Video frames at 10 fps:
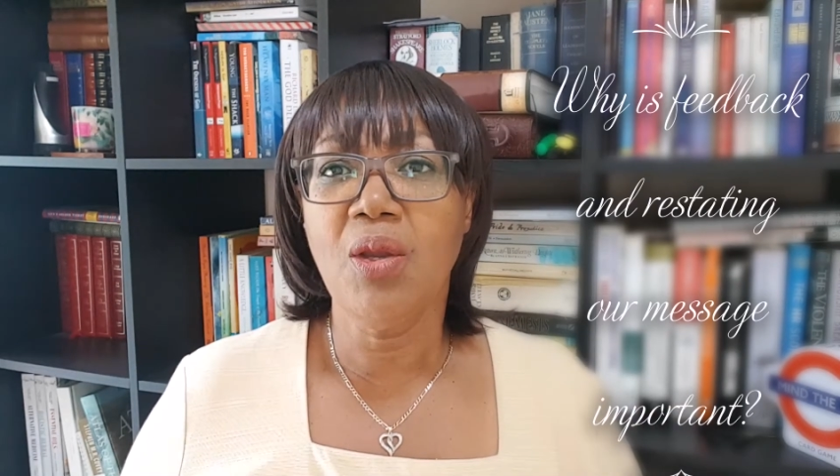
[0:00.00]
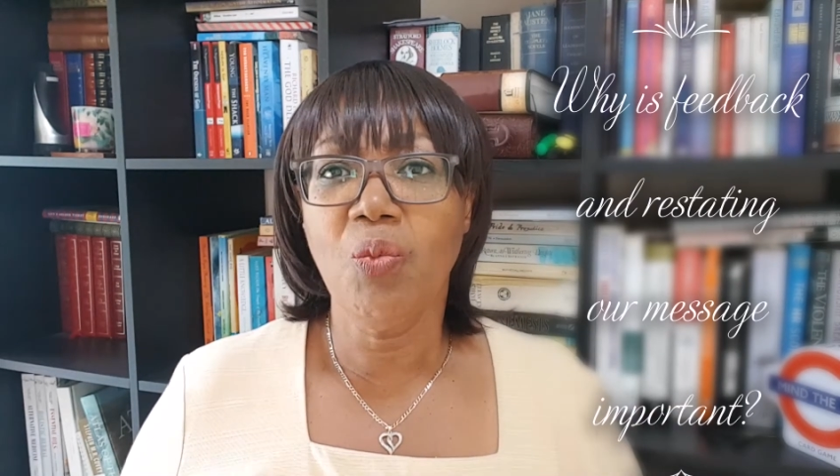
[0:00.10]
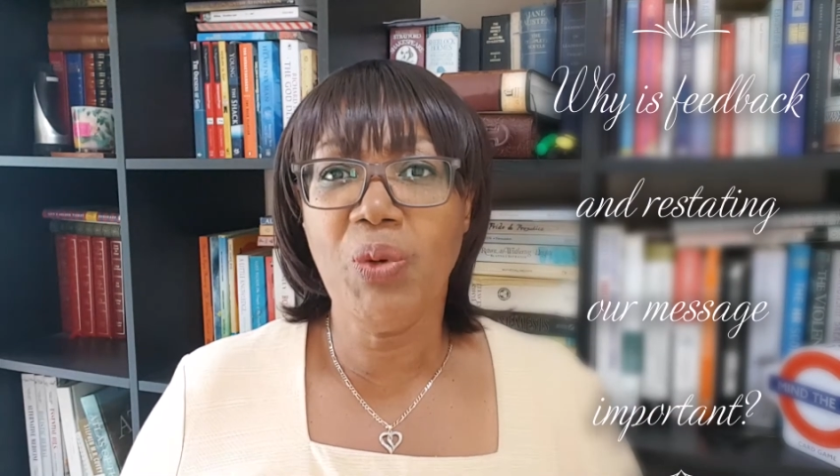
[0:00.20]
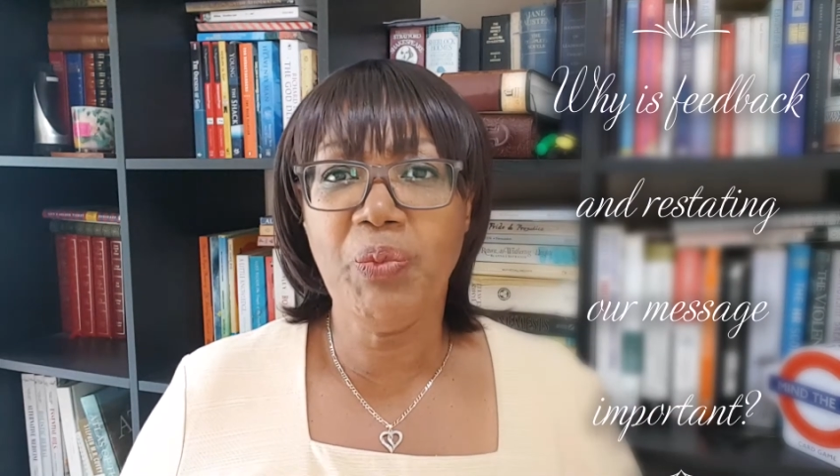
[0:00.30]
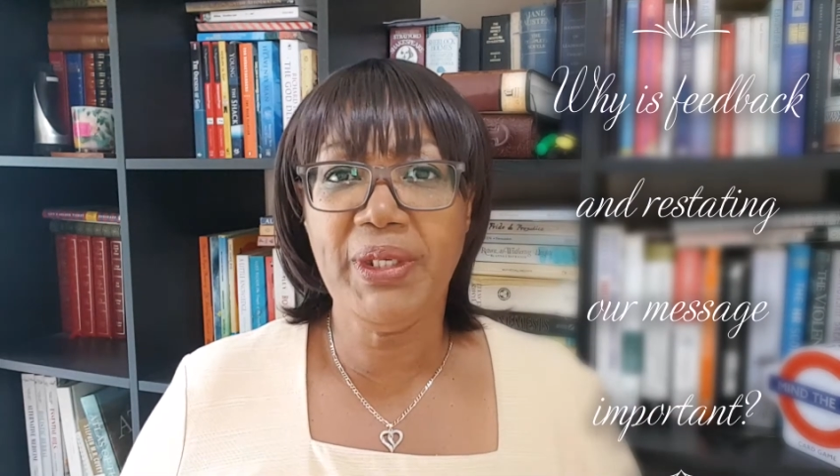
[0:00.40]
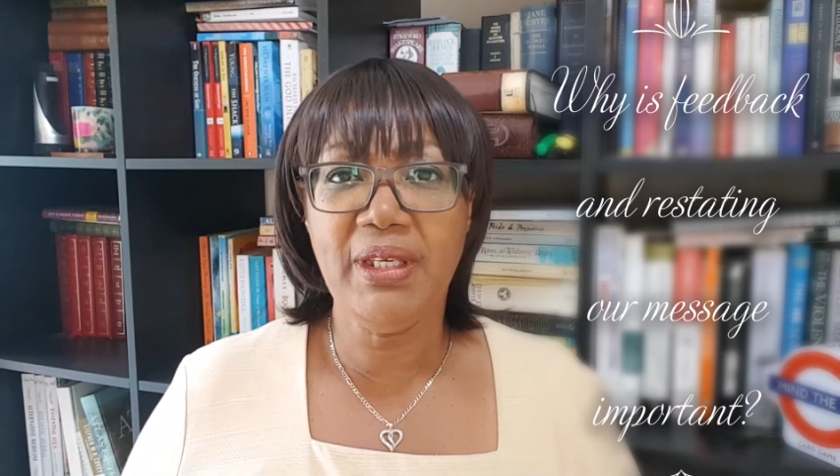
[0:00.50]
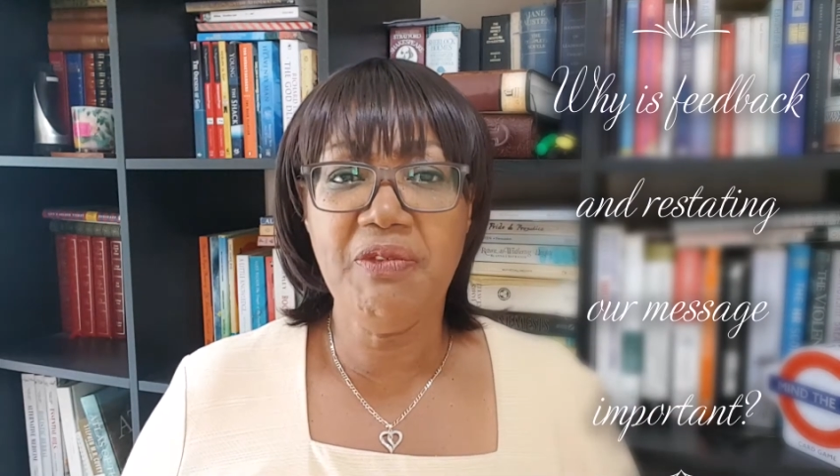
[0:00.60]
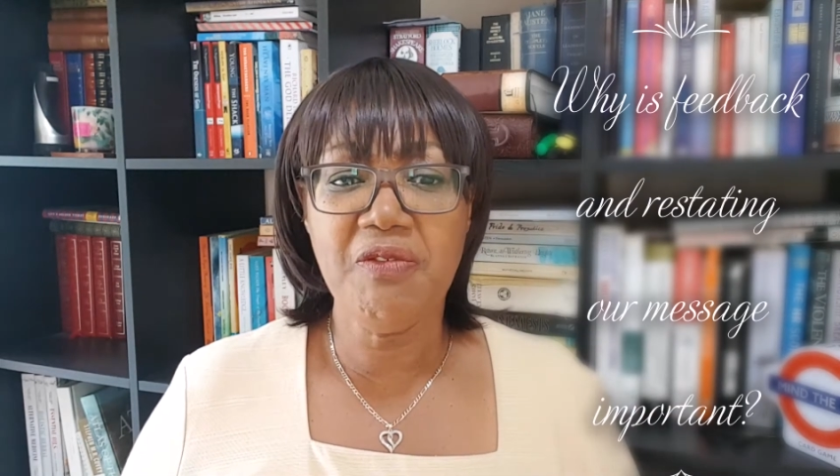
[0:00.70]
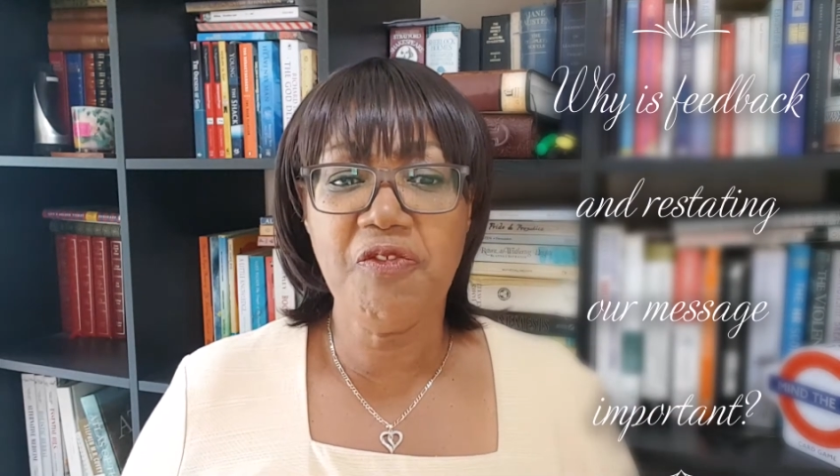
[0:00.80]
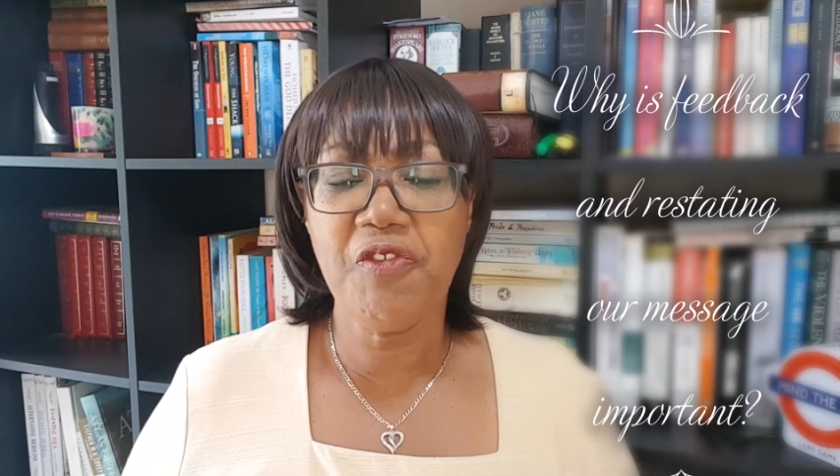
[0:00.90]
When we're
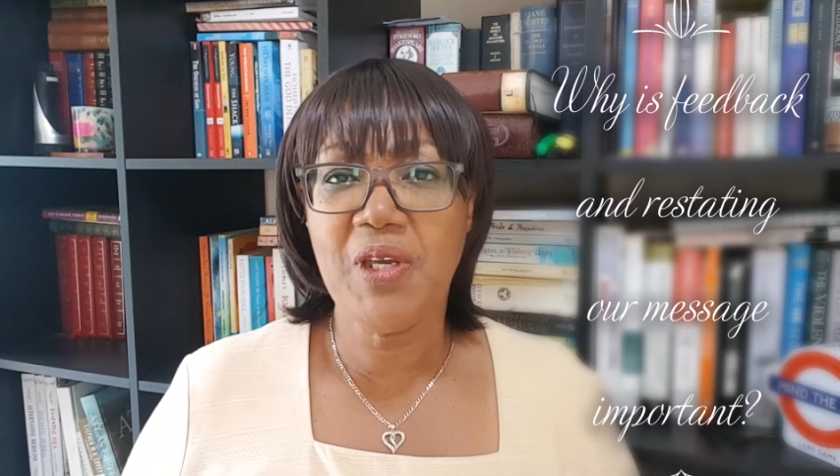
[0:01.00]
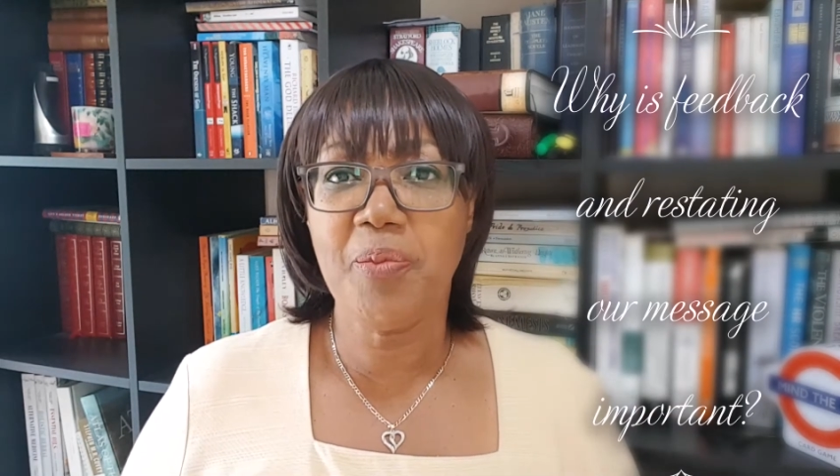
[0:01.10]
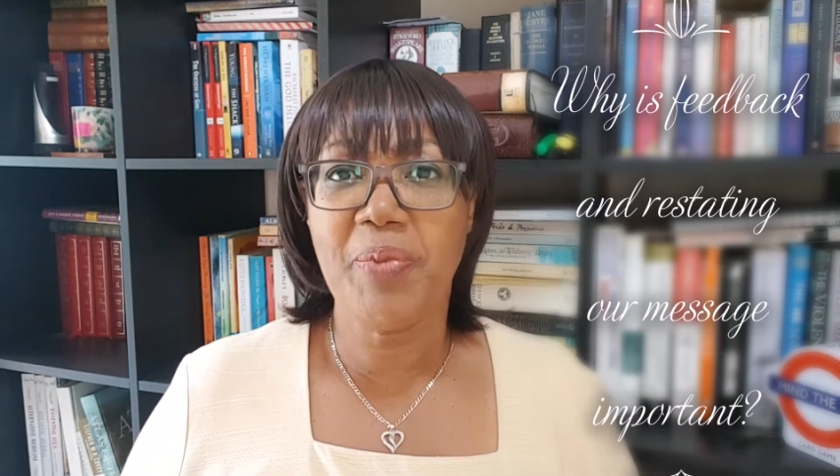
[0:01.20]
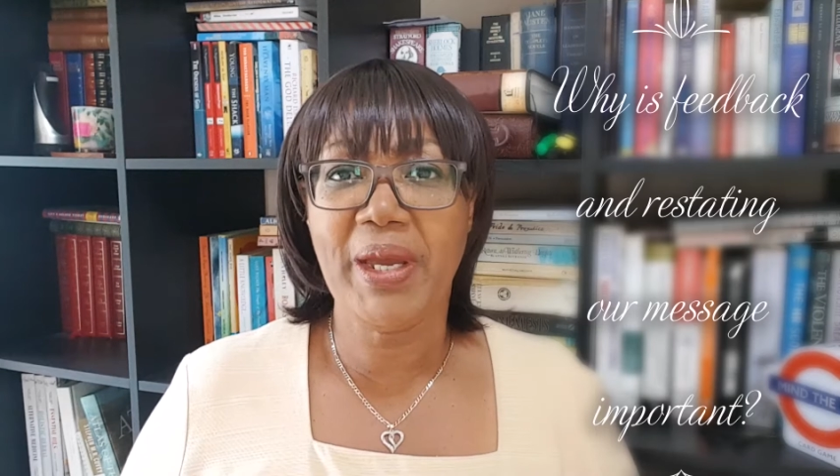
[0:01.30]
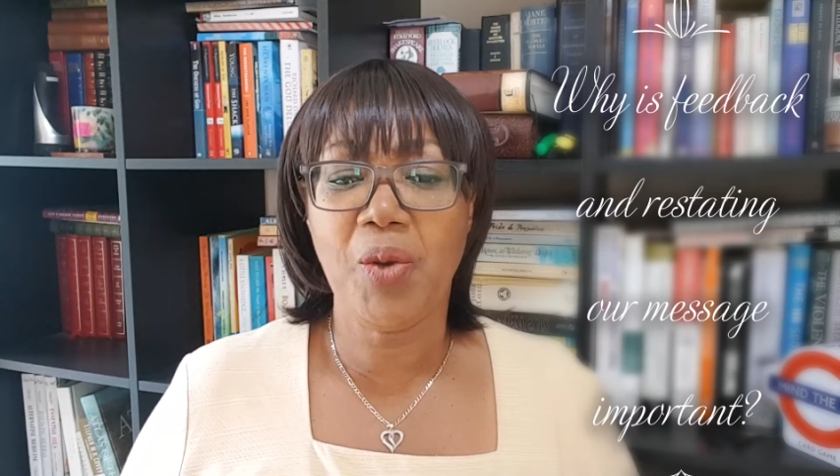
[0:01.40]
giving feedback,